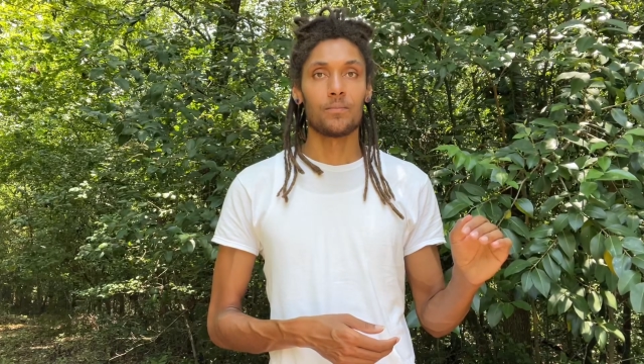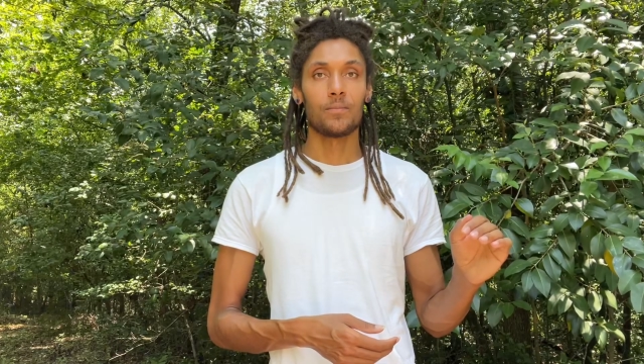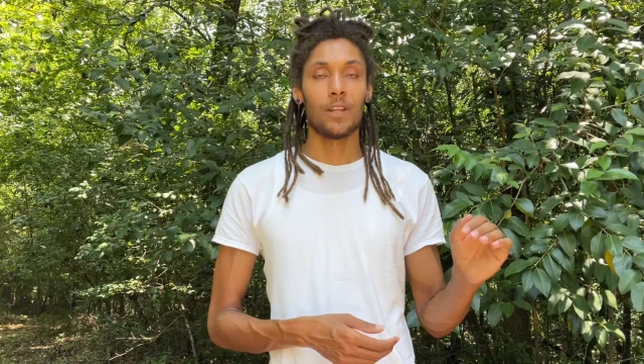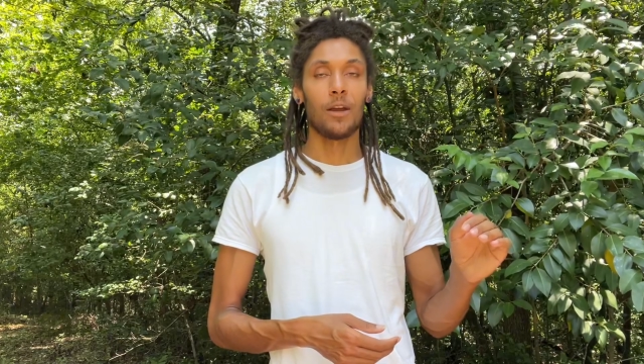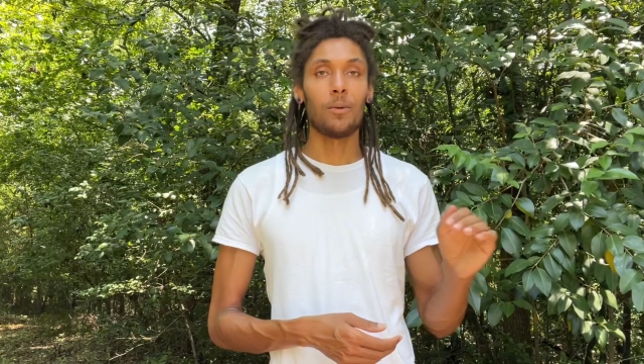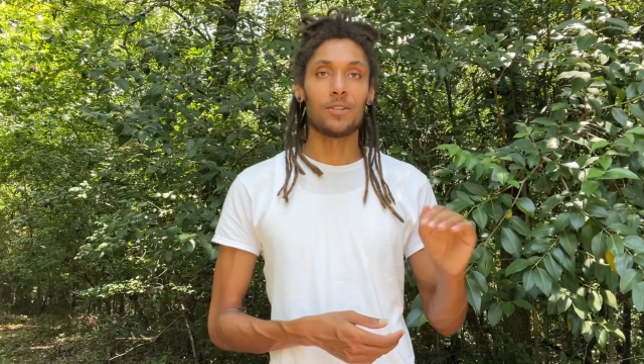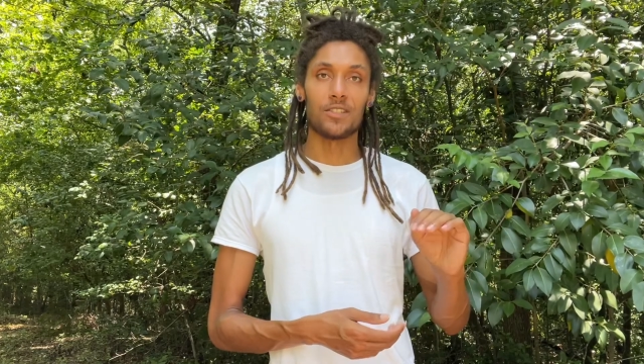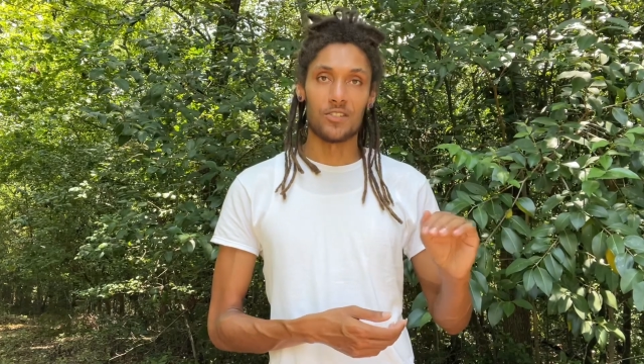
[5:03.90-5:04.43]
It
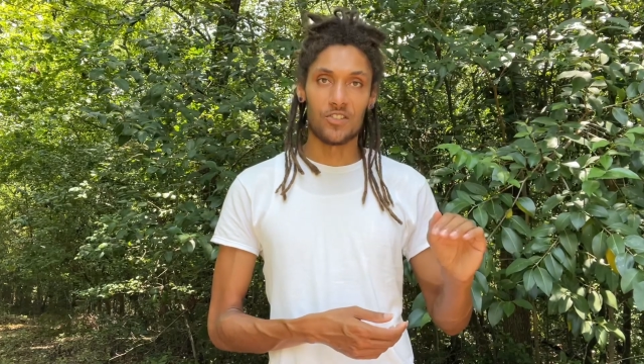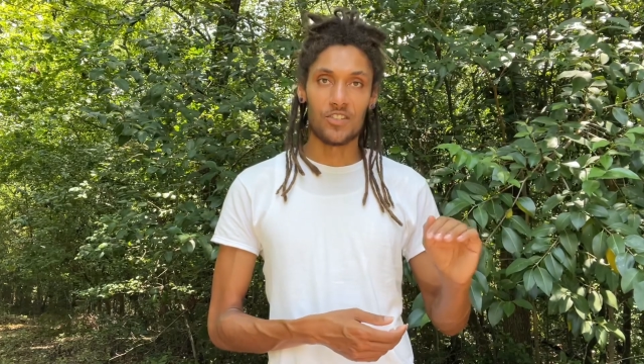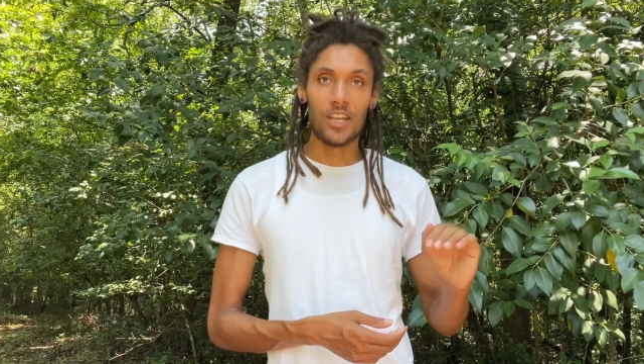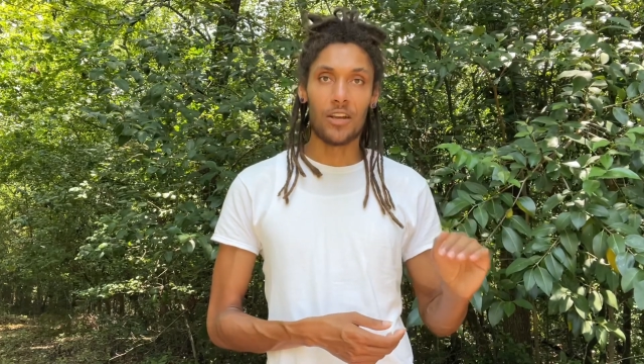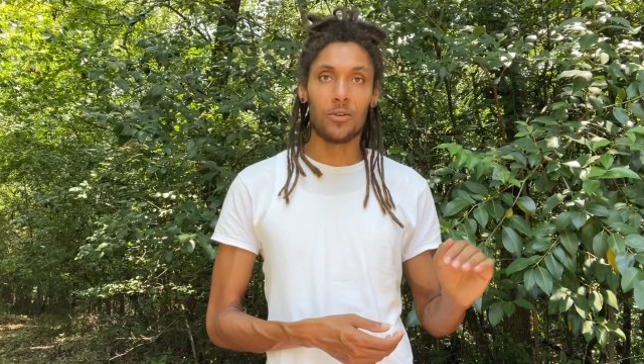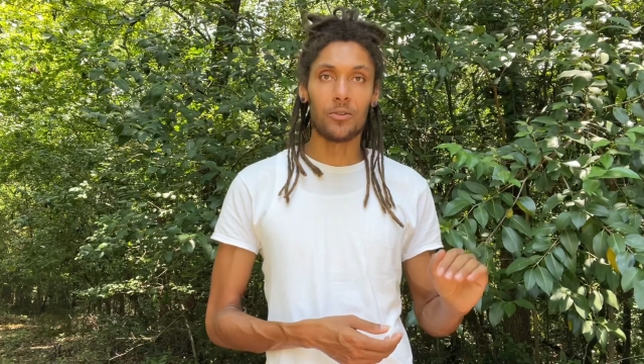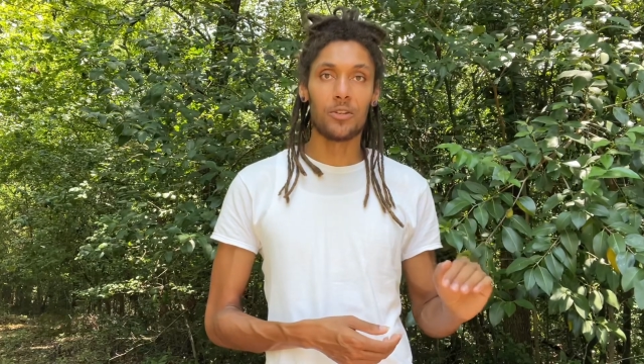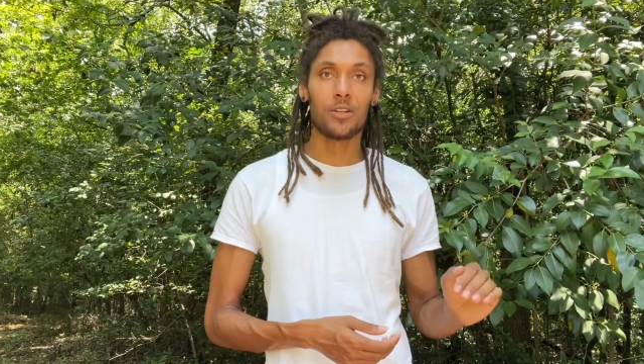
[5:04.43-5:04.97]
wasn't
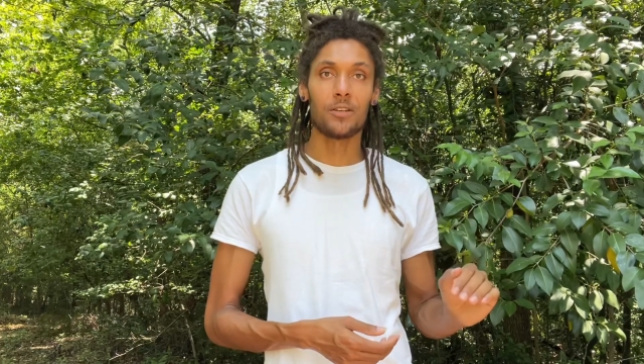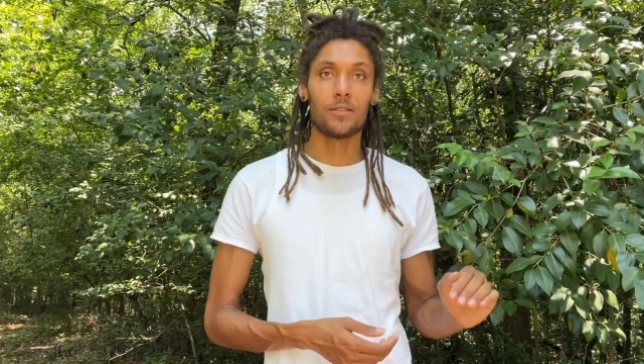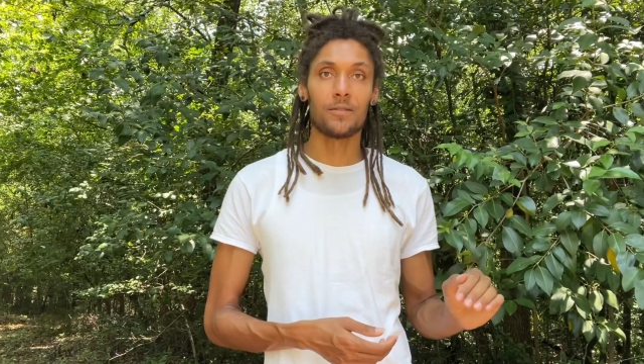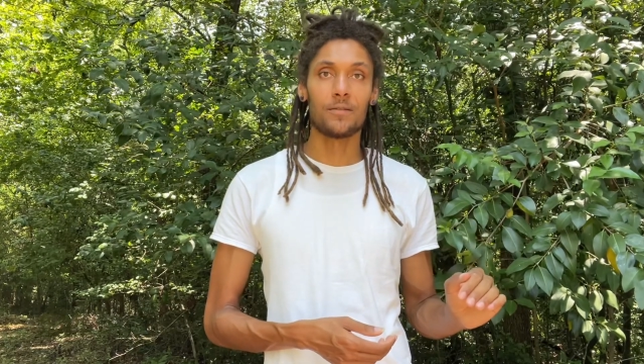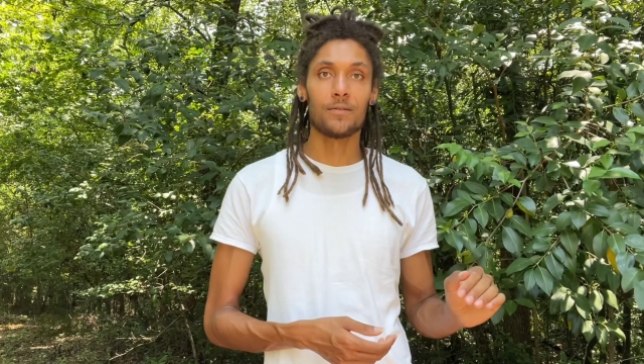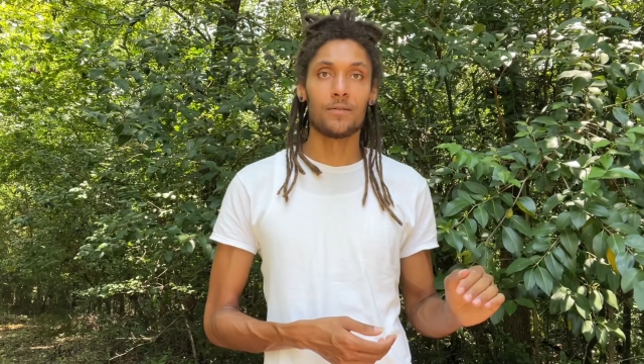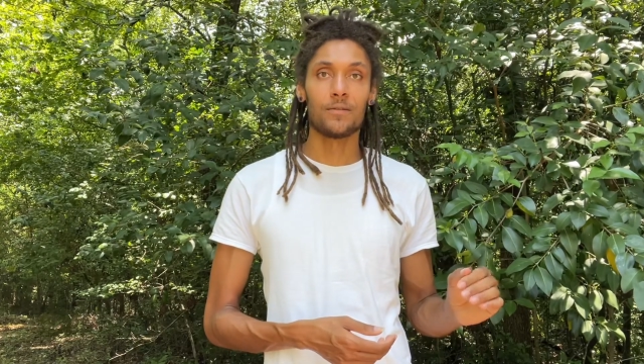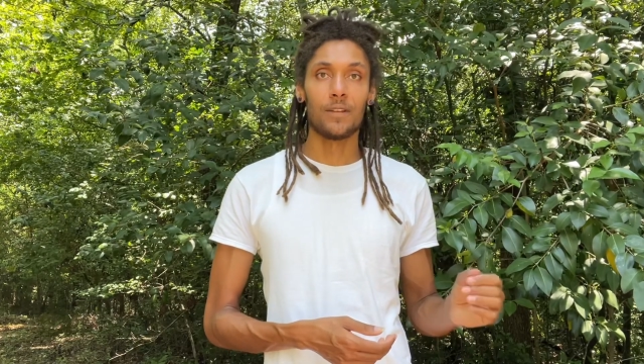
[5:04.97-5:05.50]
settled.
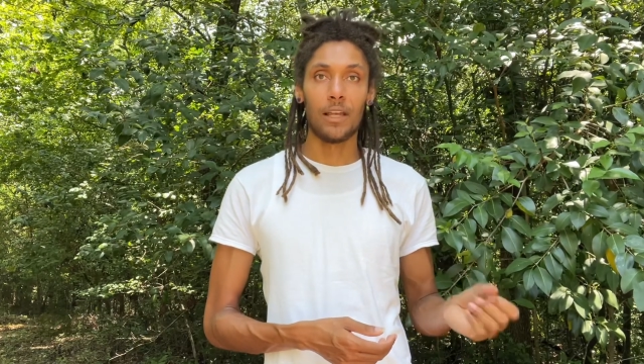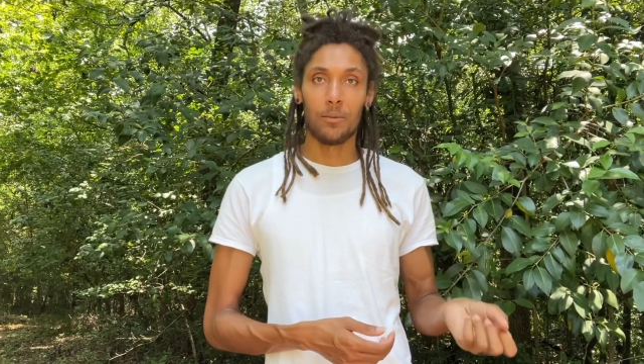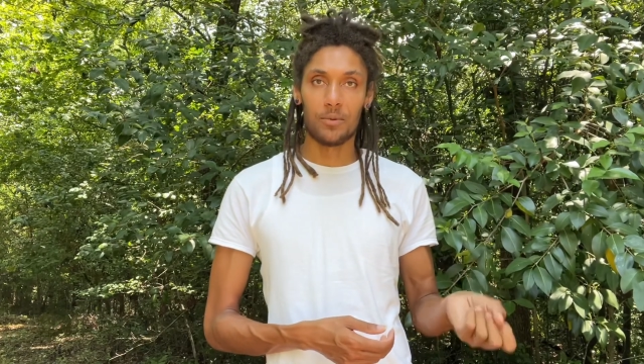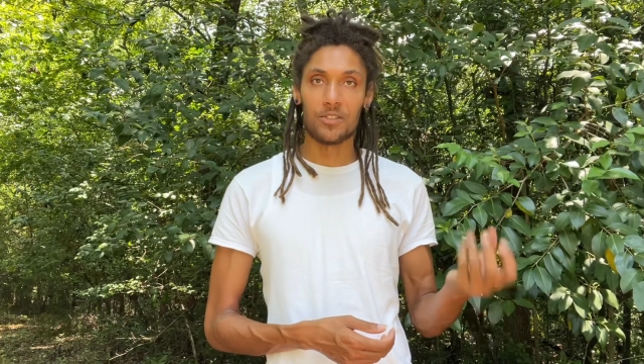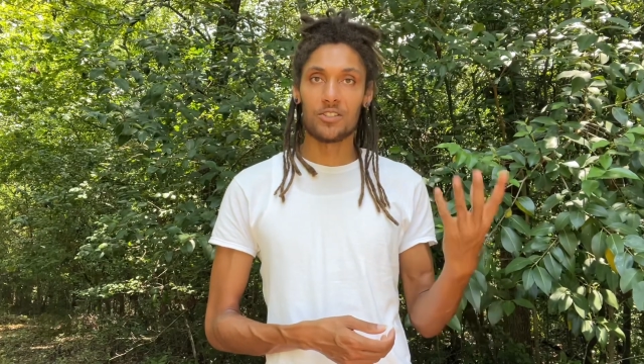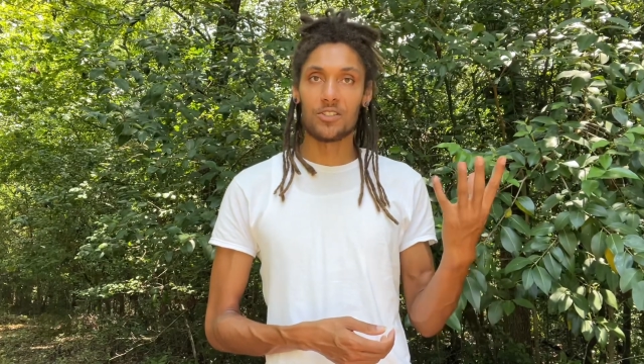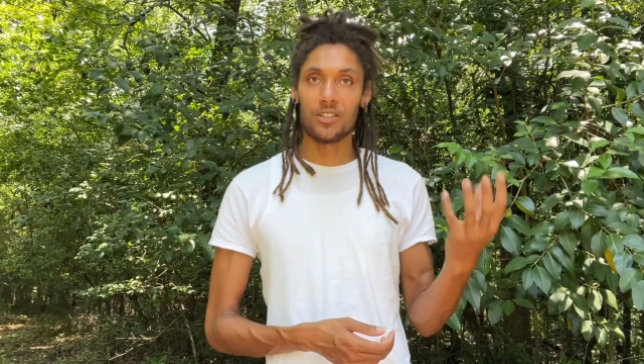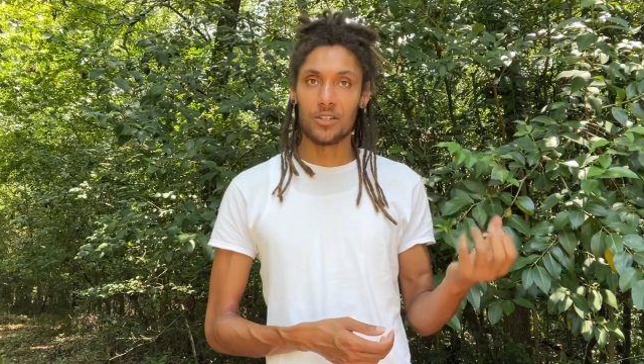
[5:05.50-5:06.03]
It was
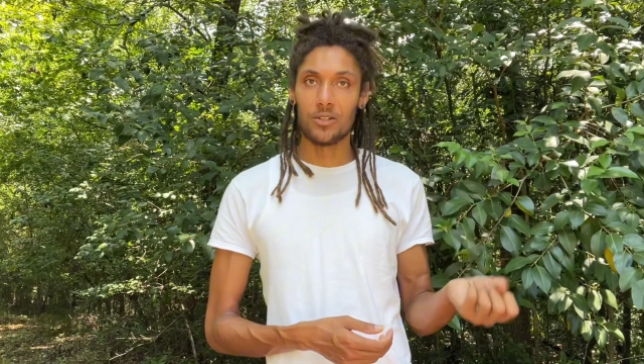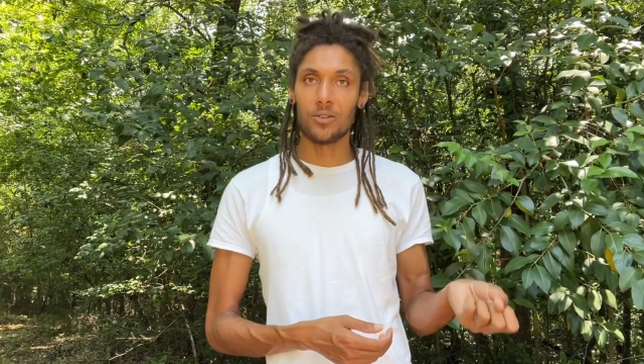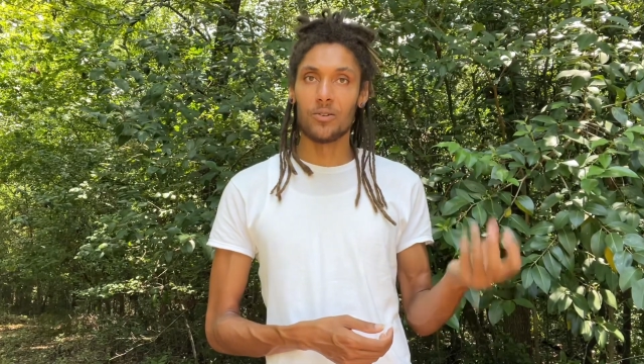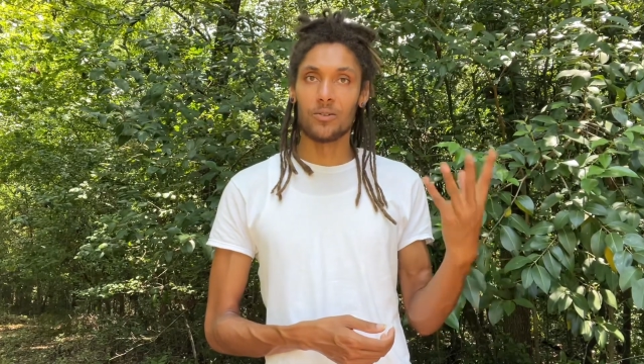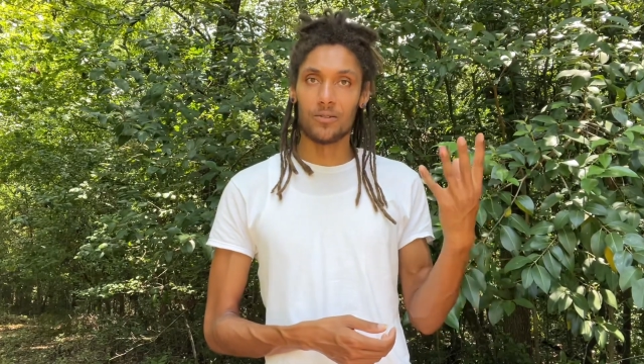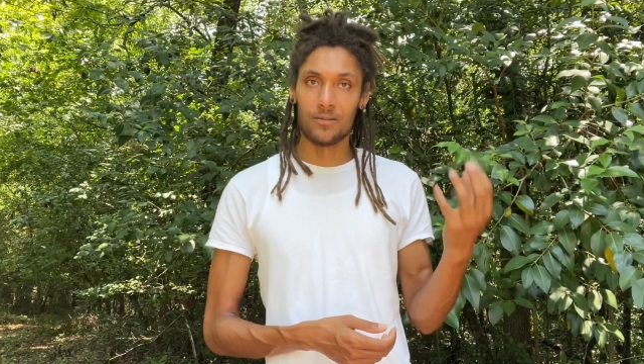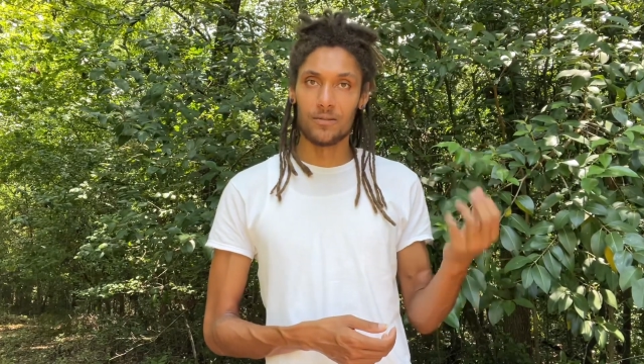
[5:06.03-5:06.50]
still